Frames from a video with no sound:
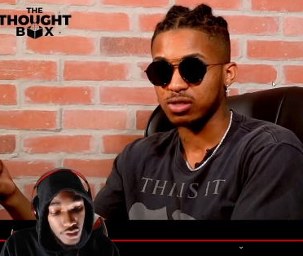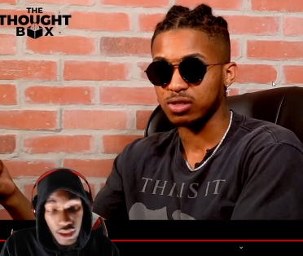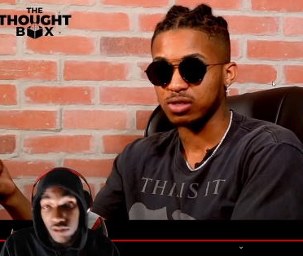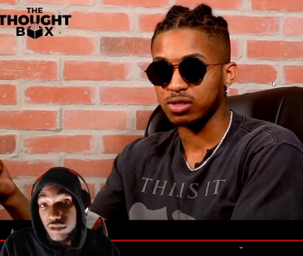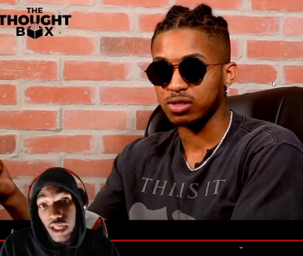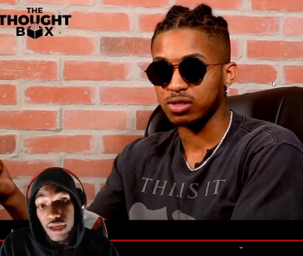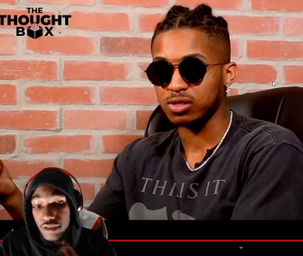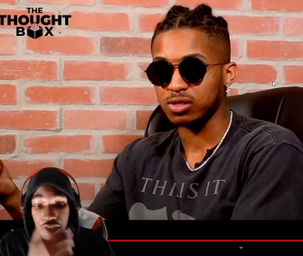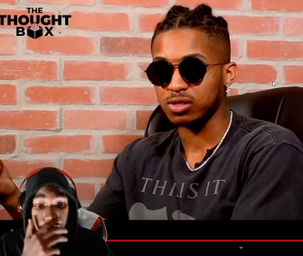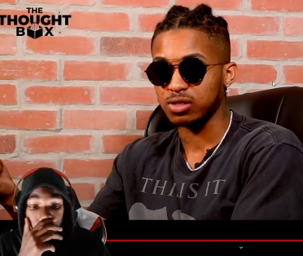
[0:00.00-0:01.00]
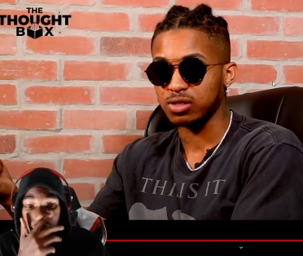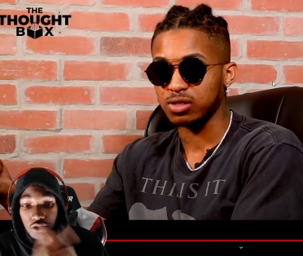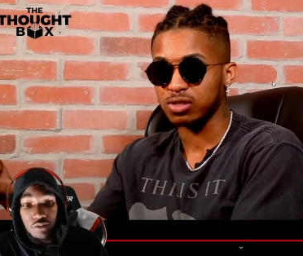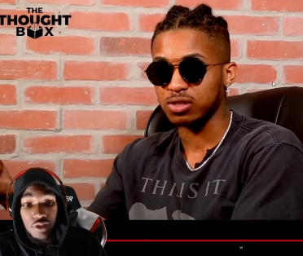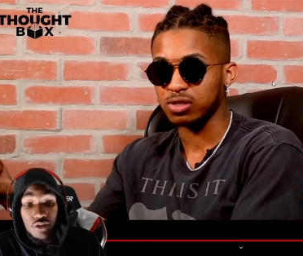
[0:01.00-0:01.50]
Speaker 1: It was a lot of stuff in
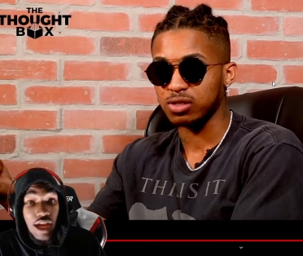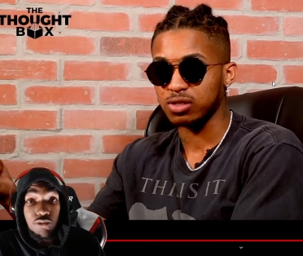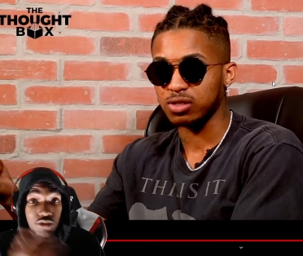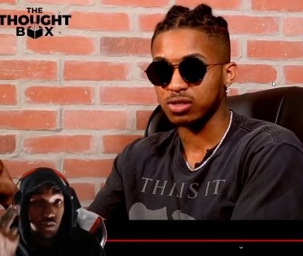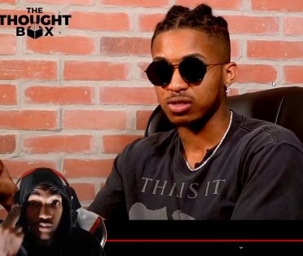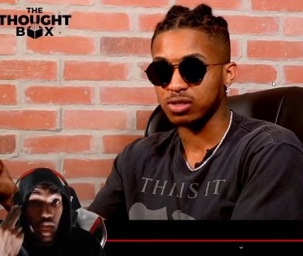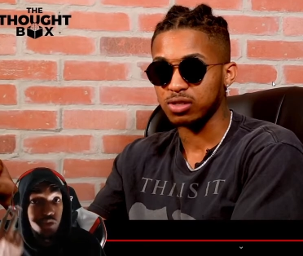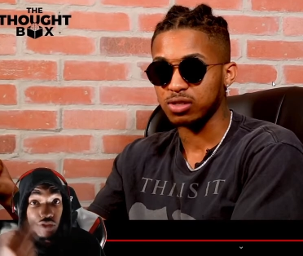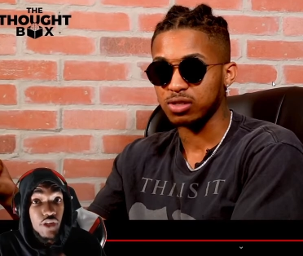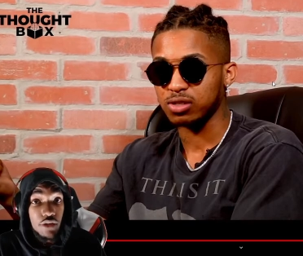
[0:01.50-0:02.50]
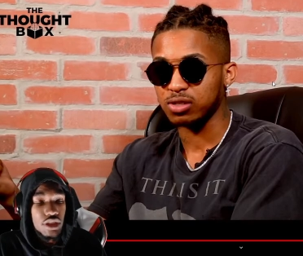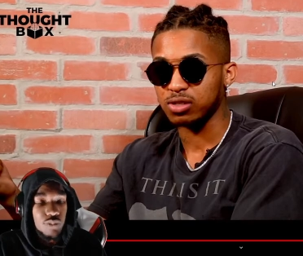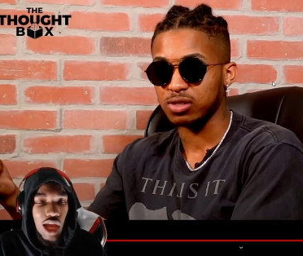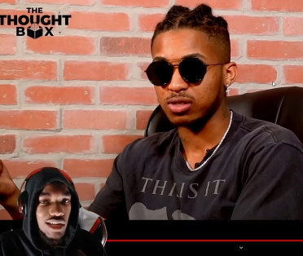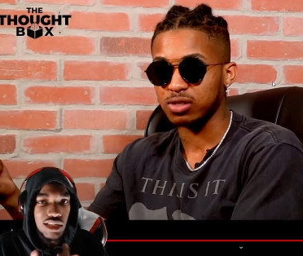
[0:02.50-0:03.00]
school, bro. I was I was very
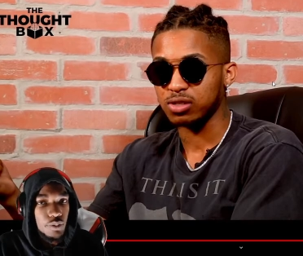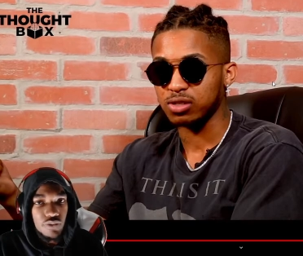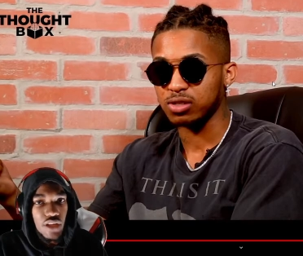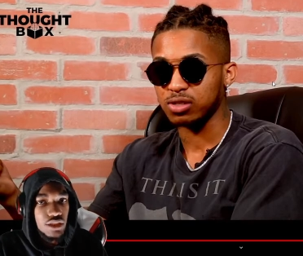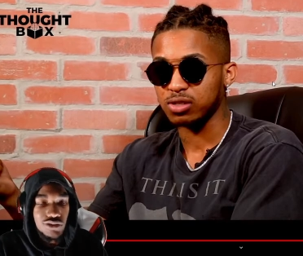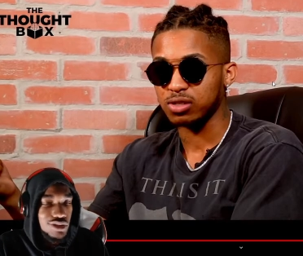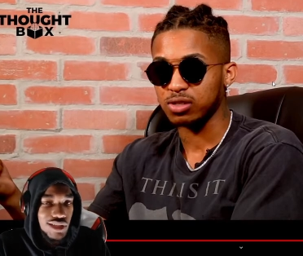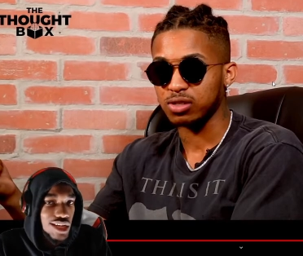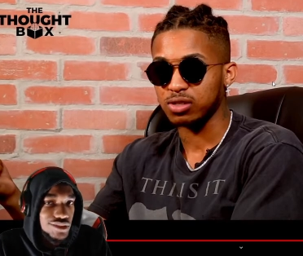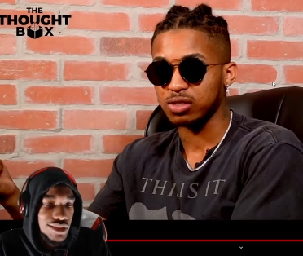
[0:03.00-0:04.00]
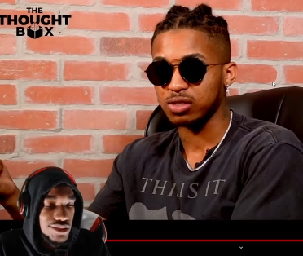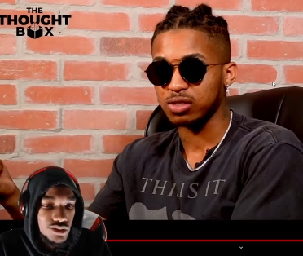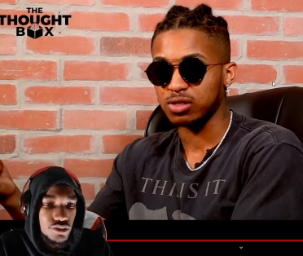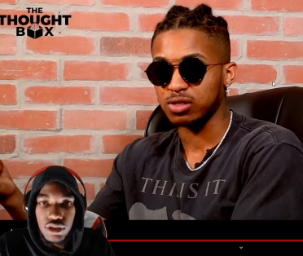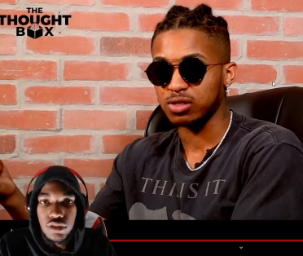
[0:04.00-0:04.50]
smart. I could have been valedictorian. I didn't take
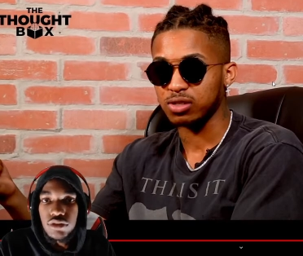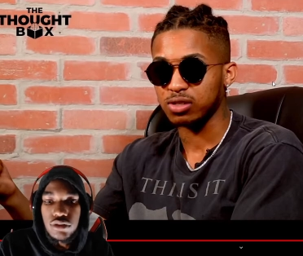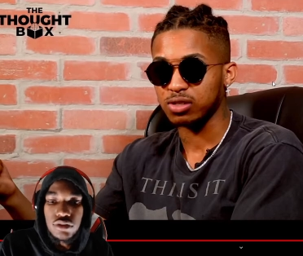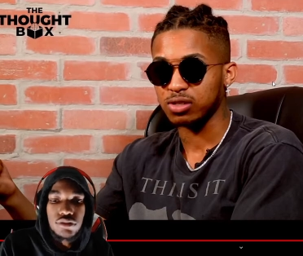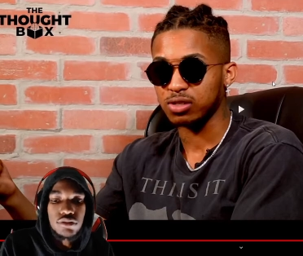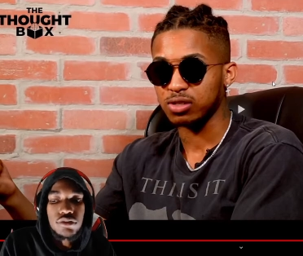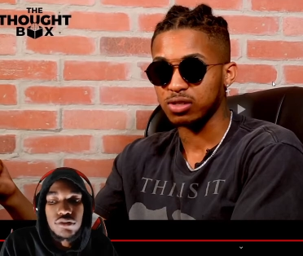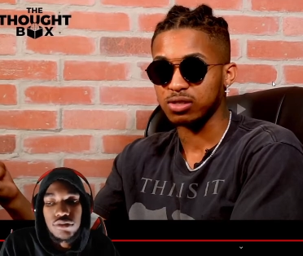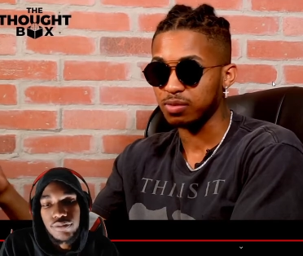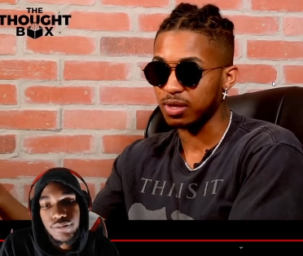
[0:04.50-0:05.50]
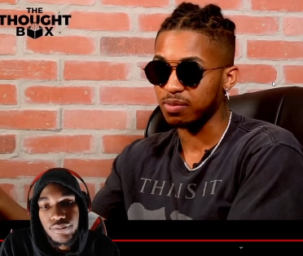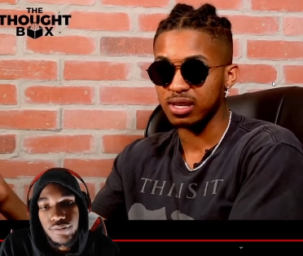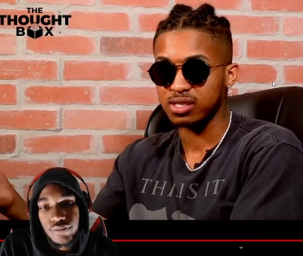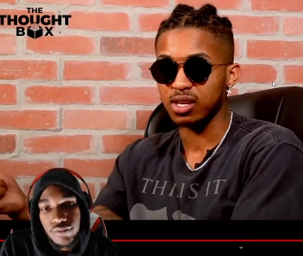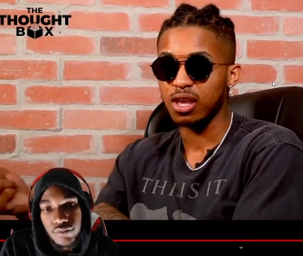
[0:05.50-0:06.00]
school serious though.
Speaker 2: Gonna be
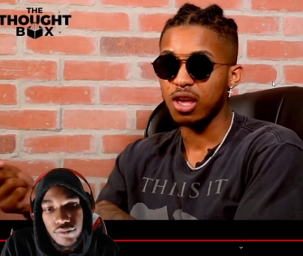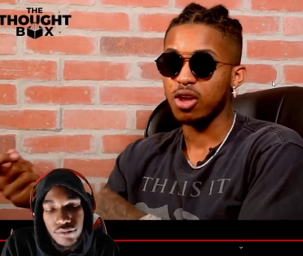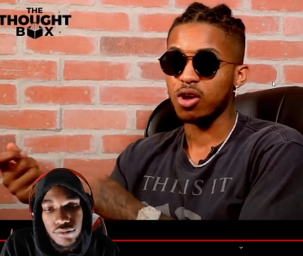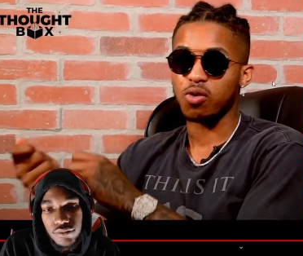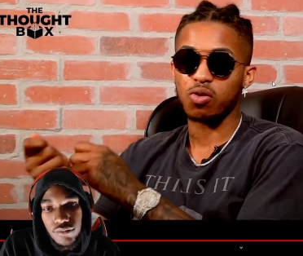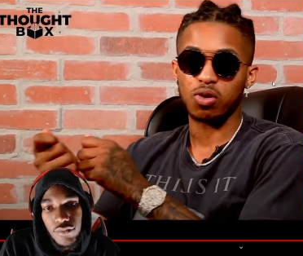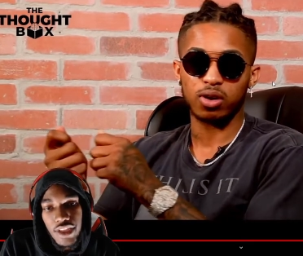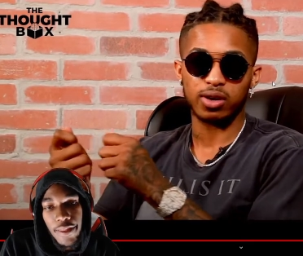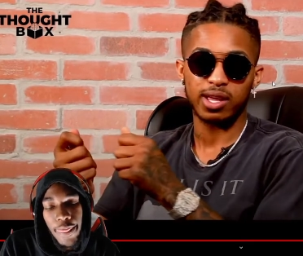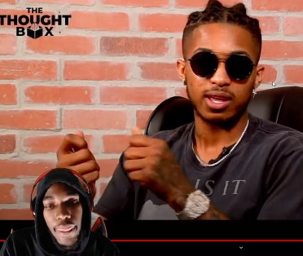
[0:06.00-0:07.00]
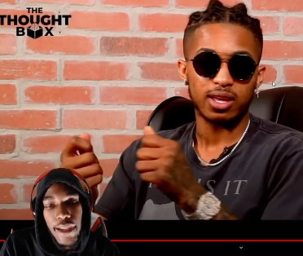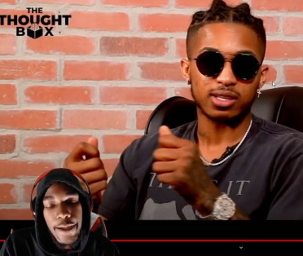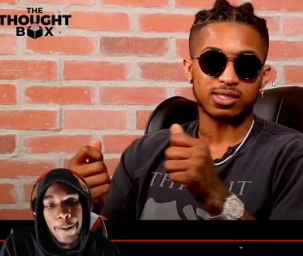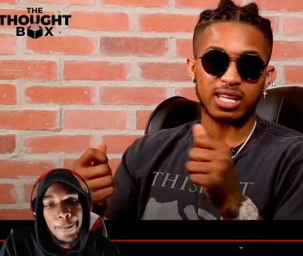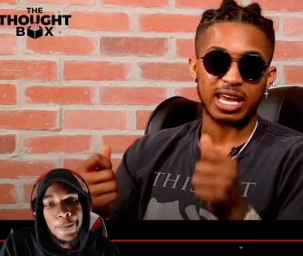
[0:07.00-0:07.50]
busy, or
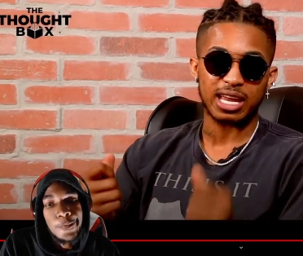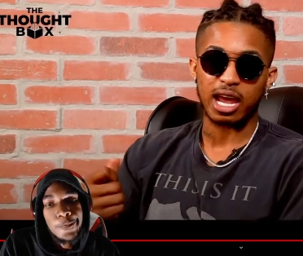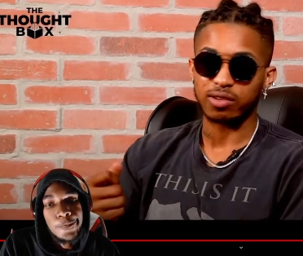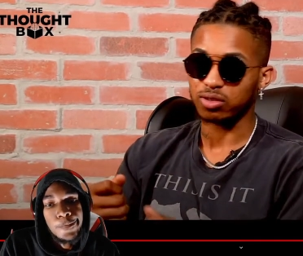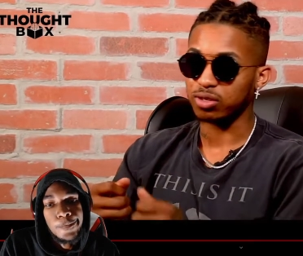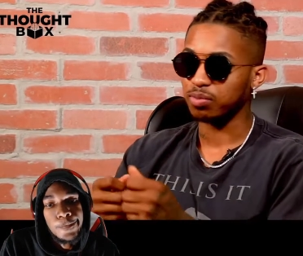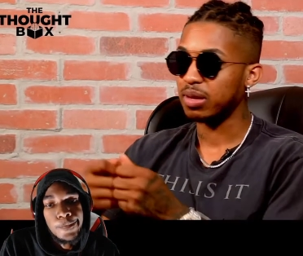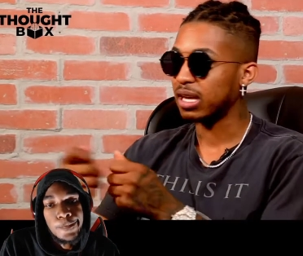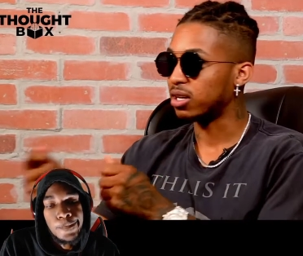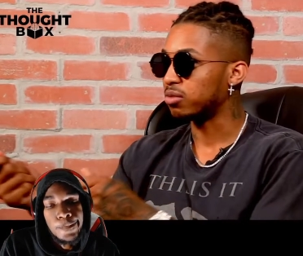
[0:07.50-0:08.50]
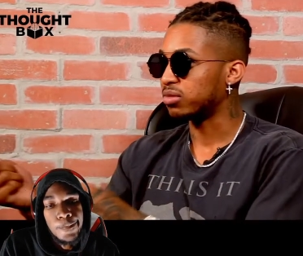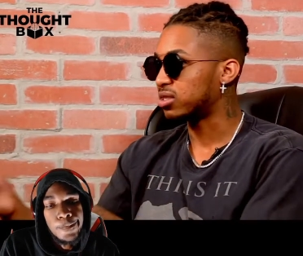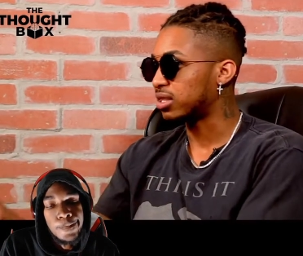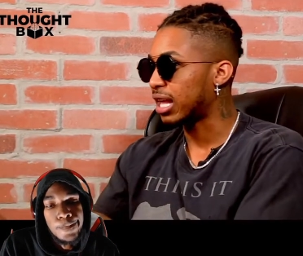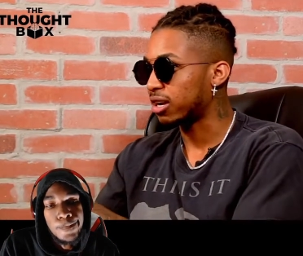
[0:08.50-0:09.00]
staying after and picking up the
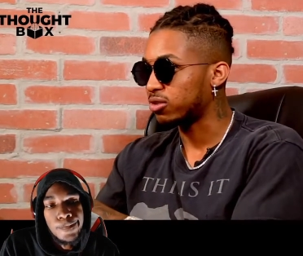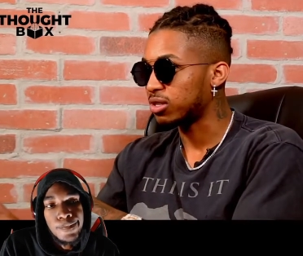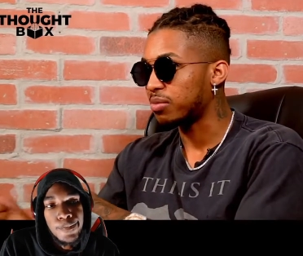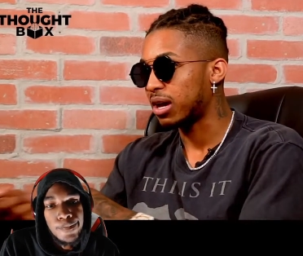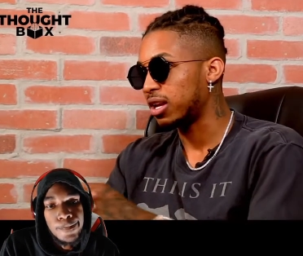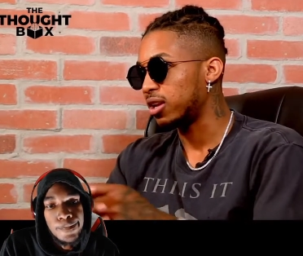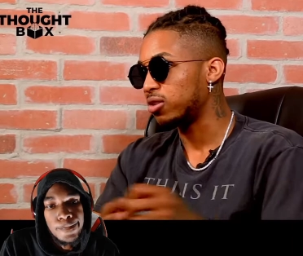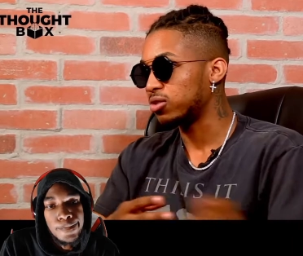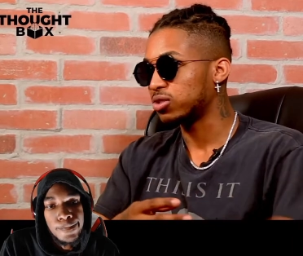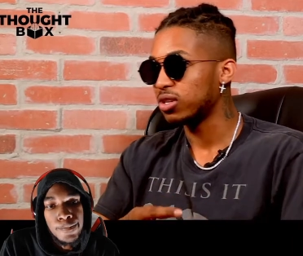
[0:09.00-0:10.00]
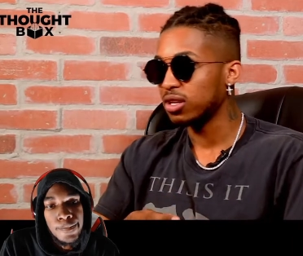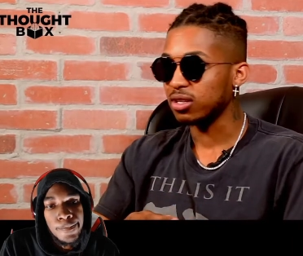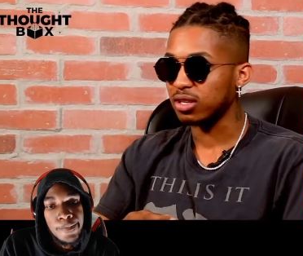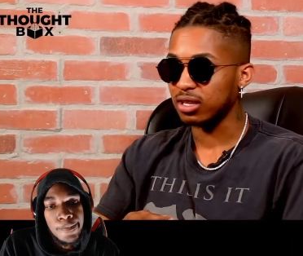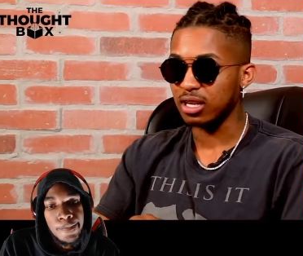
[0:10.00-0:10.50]
slack on somebody else
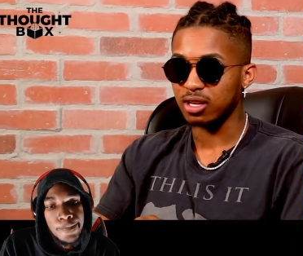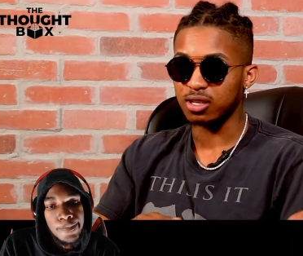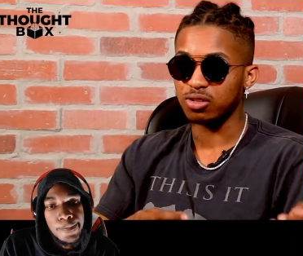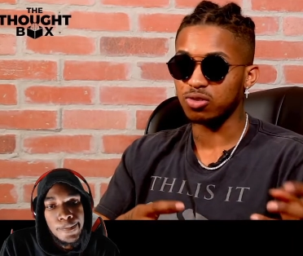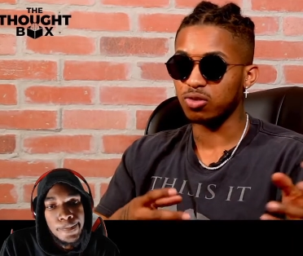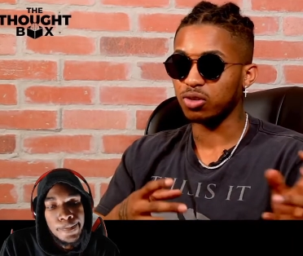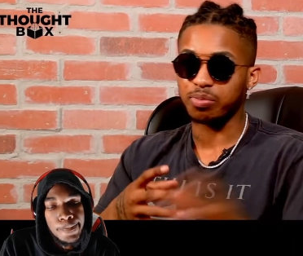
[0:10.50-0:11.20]
that they didn't do on the